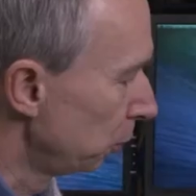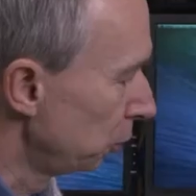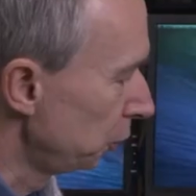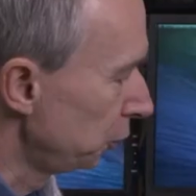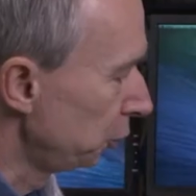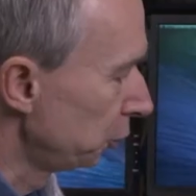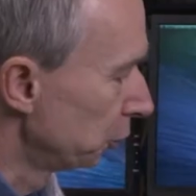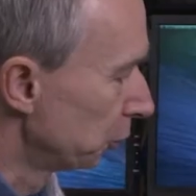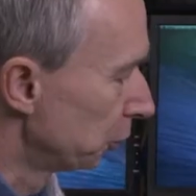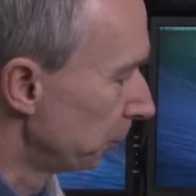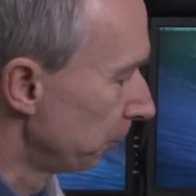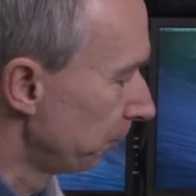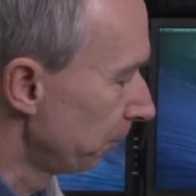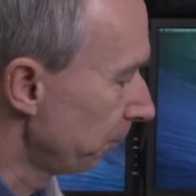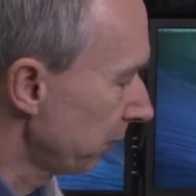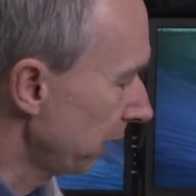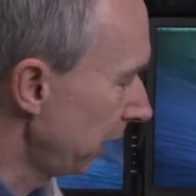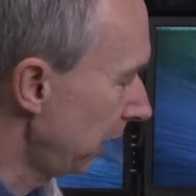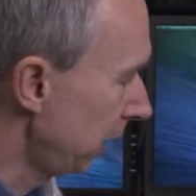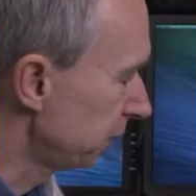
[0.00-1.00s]
put your
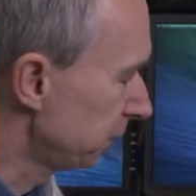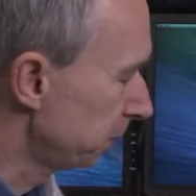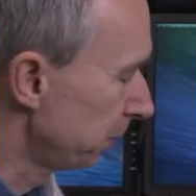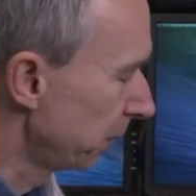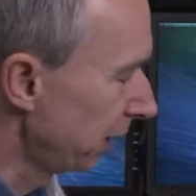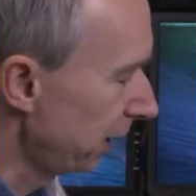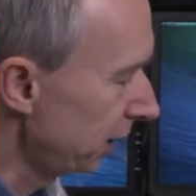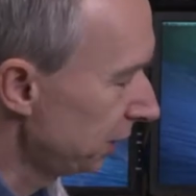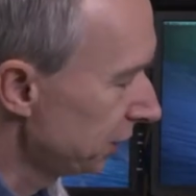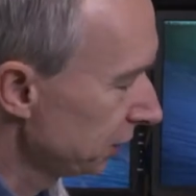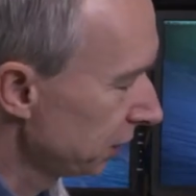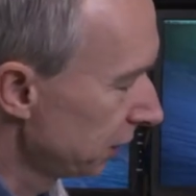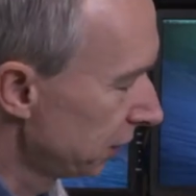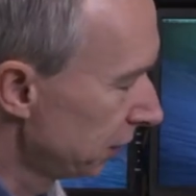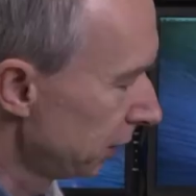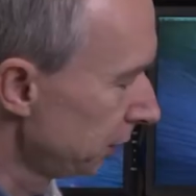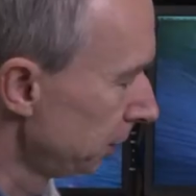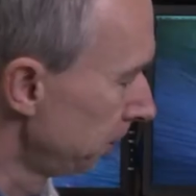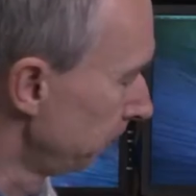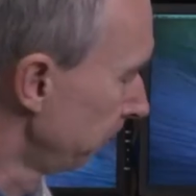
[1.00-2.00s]
S x S
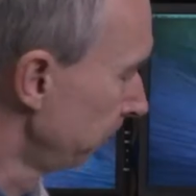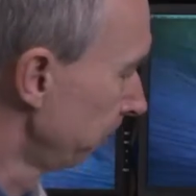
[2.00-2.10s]
card